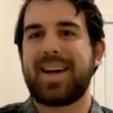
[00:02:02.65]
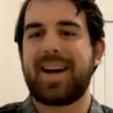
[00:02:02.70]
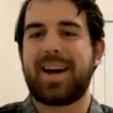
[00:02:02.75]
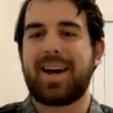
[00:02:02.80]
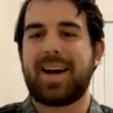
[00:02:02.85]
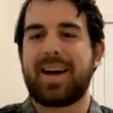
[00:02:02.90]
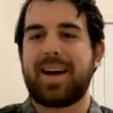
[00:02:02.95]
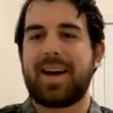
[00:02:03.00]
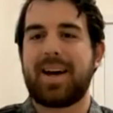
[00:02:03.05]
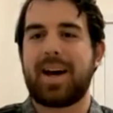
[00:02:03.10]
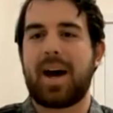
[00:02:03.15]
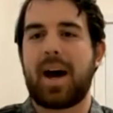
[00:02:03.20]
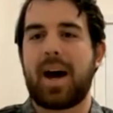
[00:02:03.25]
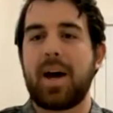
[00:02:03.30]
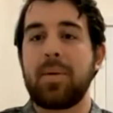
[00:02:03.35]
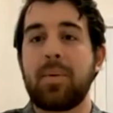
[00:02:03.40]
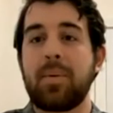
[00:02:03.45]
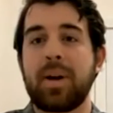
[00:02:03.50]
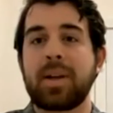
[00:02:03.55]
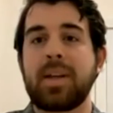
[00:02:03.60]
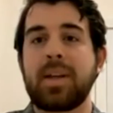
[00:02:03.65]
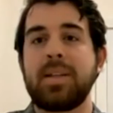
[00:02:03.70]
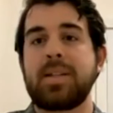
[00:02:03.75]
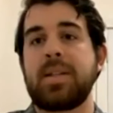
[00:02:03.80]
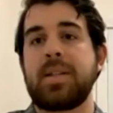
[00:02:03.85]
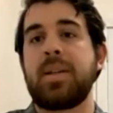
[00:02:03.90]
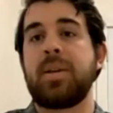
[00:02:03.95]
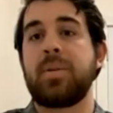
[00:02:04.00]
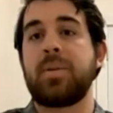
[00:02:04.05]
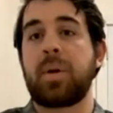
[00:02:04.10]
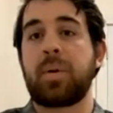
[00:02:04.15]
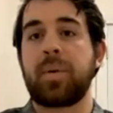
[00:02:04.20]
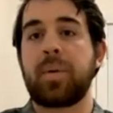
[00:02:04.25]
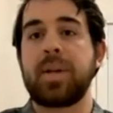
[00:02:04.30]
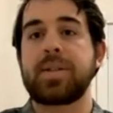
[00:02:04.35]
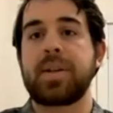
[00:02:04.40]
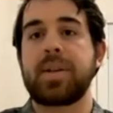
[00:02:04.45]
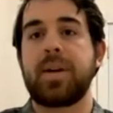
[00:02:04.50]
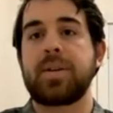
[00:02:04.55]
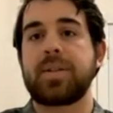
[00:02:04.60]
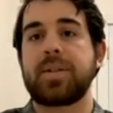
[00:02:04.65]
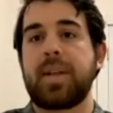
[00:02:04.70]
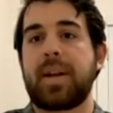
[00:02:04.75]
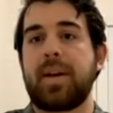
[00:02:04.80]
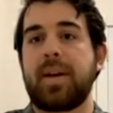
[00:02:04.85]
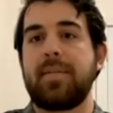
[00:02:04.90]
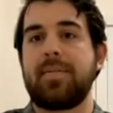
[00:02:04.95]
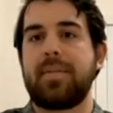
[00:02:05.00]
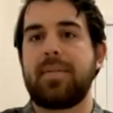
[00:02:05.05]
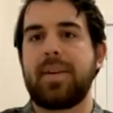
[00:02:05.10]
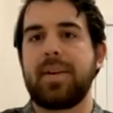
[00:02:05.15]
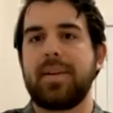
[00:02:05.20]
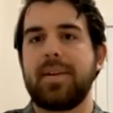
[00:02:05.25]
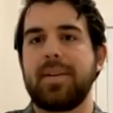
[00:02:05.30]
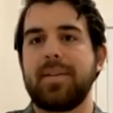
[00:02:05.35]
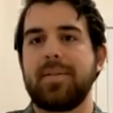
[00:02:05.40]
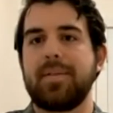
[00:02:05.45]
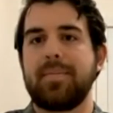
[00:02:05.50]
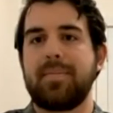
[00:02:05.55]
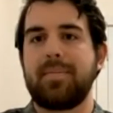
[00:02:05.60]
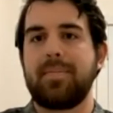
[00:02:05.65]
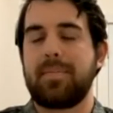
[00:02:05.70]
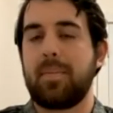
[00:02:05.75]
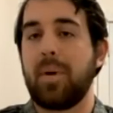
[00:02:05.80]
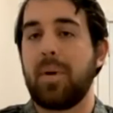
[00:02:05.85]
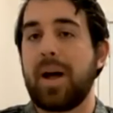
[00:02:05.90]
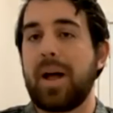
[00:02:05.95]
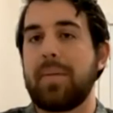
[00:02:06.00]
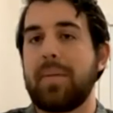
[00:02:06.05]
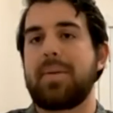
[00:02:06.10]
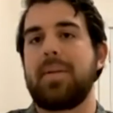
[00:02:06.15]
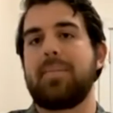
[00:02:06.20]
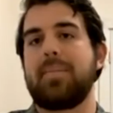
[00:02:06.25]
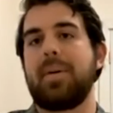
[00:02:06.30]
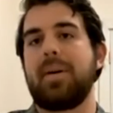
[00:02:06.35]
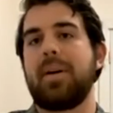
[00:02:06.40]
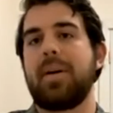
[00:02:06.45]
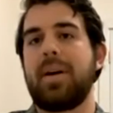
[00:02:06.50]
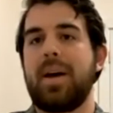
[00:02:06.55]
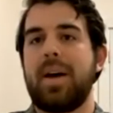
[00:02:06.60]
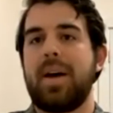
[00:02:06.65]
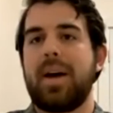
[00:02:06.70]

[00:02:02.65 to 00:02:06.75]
Uh, I want to continue doing research that I feel will help people.